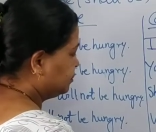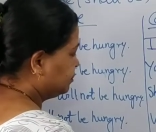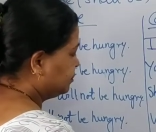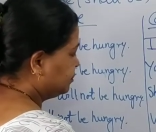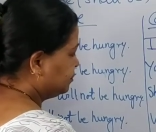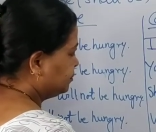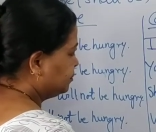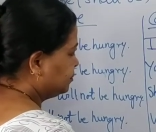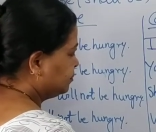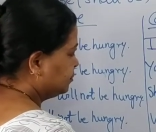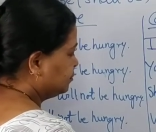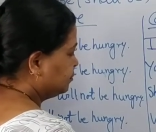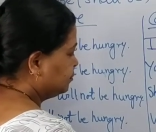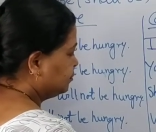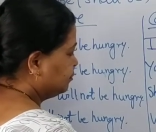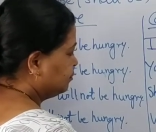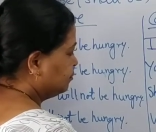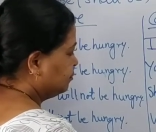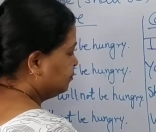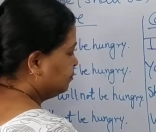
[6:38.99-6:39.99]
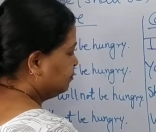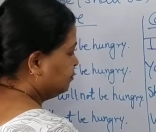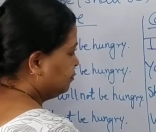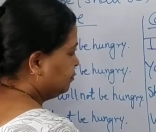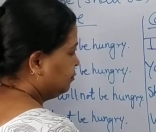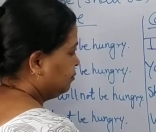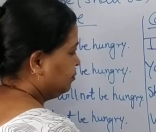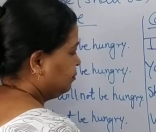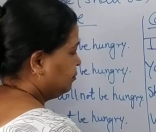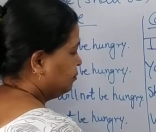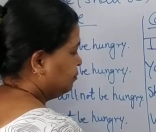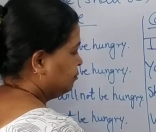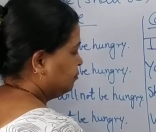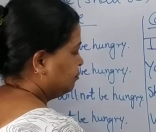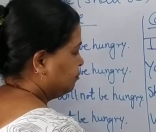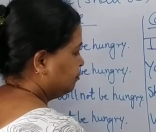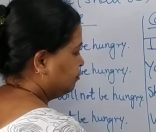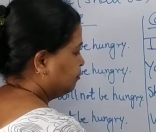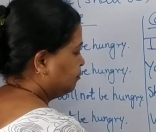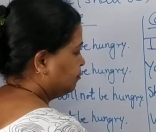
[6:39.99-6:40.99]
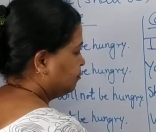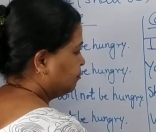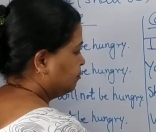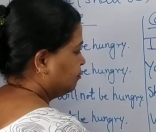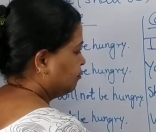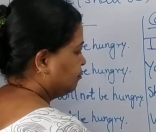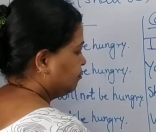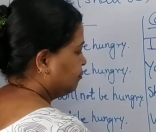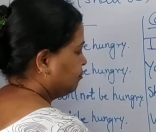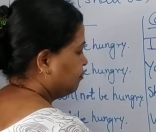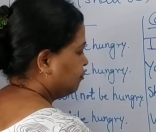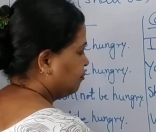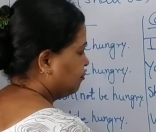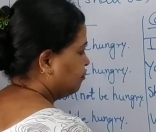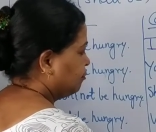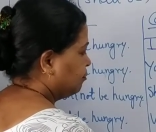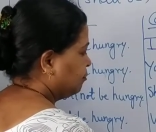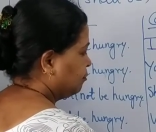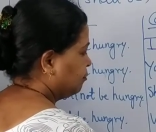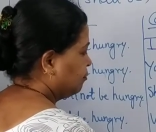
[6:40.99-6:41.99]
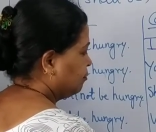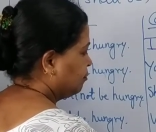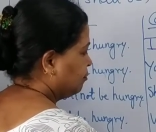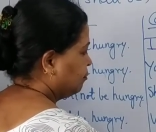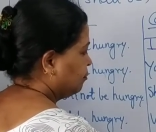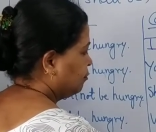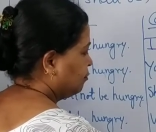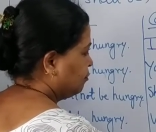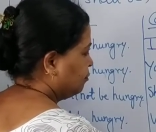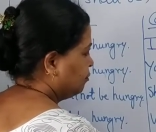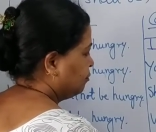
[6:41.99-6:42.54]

[no speech]